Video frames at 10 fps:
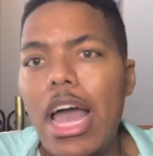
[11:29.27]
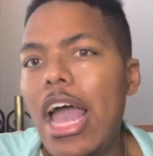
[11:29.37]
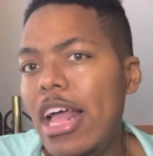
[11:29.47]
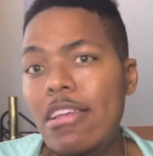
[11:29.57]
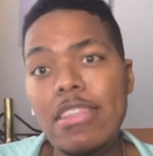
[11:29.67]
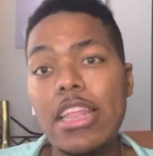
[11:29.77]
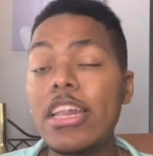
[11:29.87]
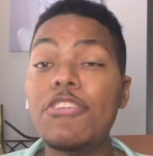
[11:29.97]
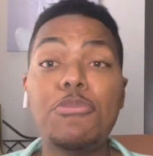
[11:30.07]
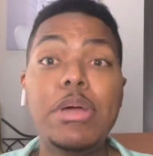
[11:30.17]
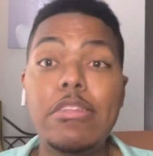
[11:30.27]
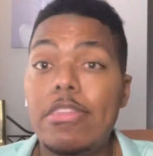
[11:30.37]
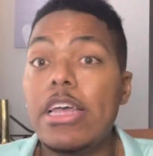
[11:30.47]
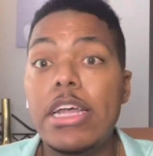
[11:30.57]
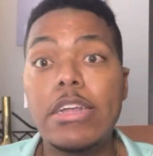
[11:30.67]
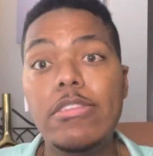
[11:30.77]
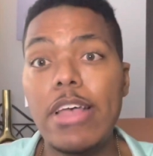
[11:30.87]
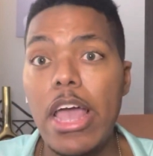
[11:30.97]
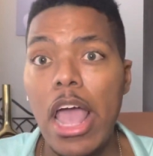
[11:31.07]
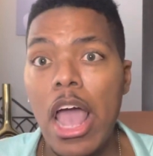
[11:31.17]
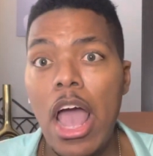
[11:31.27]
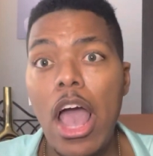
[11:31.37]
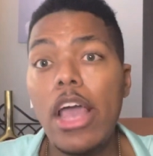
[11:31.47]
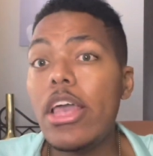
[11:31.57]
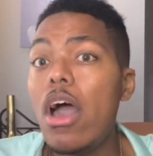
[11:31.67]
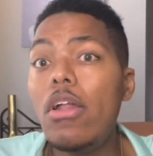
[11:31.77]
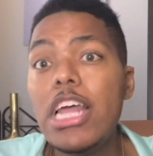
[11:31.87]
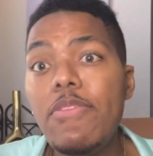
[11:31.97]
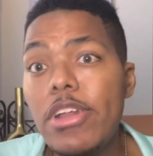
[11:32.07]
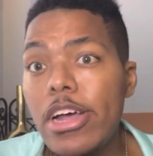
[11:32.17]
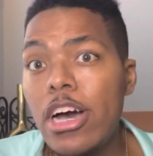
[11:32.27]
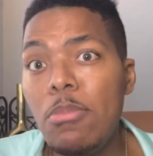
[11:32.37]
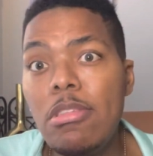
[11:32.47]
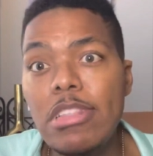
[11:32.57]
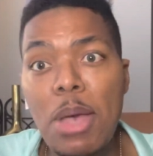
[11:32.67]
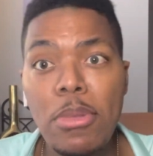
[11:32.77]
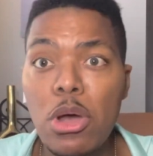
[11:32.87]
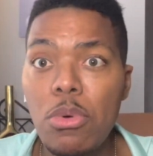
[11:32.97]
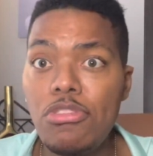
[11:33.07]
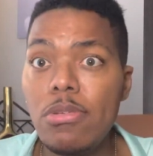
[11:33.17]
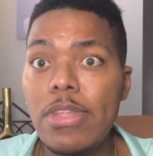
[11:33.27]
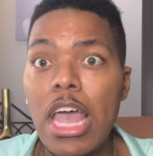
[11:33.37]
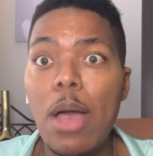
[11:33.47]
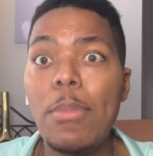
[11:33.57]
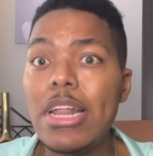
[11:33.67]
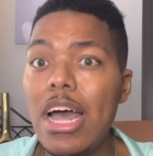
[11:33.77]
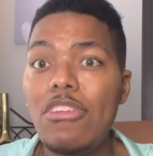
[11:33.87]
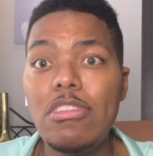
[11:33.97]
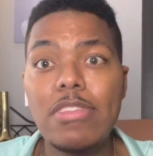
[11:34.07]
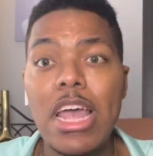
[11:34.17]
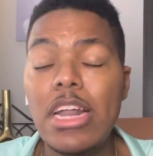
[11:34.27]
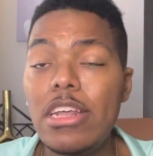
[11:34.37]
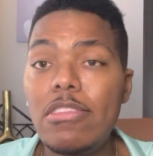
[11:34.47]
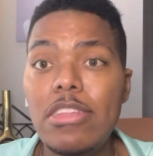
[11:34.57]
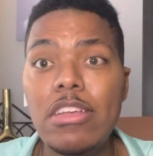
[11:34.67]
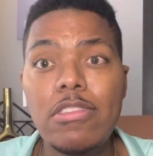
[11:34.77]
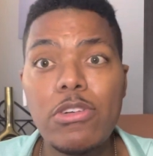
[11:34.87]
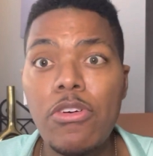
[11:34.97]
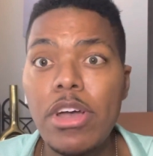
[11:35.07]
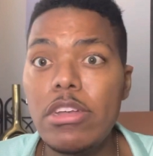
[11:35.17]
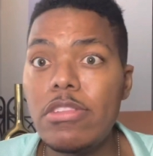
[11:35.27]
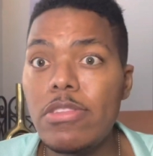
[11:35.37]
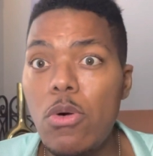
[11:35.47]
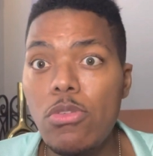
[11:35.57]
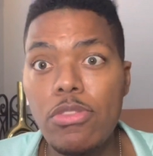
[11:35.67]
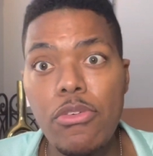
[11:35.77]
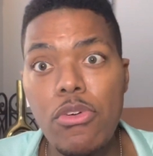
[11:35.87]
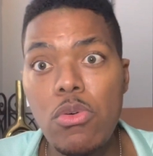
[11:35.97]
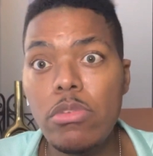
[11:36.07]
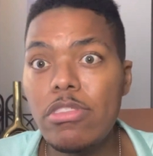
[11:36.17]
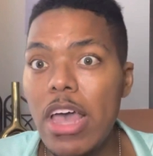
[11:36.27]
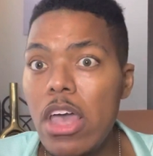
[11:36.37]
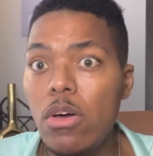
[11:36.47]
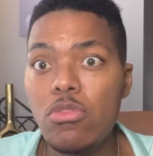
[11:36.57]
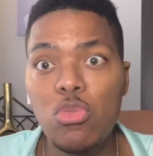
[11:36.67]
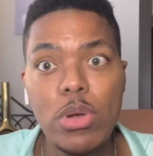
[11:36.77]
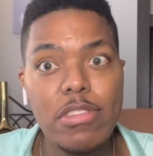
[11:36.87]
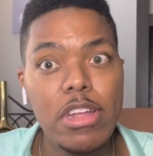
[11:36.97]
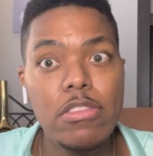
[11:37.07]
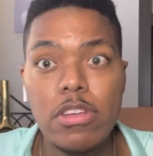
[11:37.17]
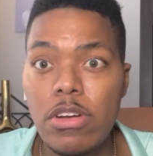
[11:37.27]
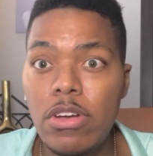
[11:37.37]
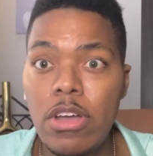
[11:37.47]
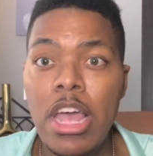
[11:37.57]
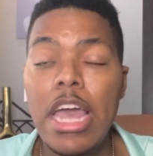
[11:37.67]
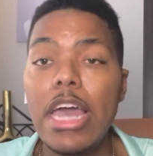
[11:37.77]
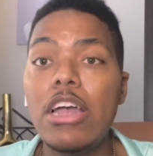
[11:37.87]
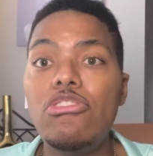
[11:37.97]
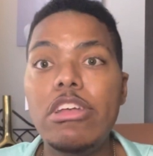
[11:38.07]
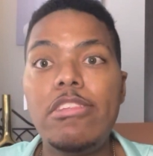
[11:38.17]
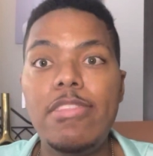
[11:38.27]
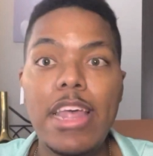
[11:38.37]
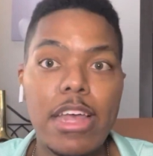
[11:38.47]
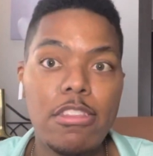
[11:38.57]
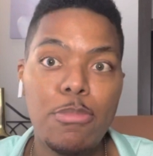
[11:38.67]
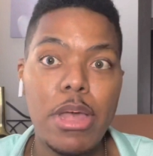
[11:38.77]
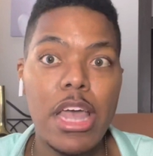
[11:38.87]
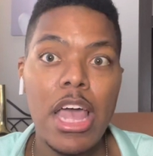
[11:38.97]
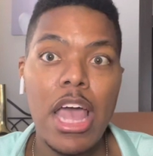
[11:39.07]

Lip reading: There's nothing else for me to sit here and say. Y'all leave in the comments, let me know what you think. But I just think this story is so screwed, tangled, twist, and turn. It just sickens me.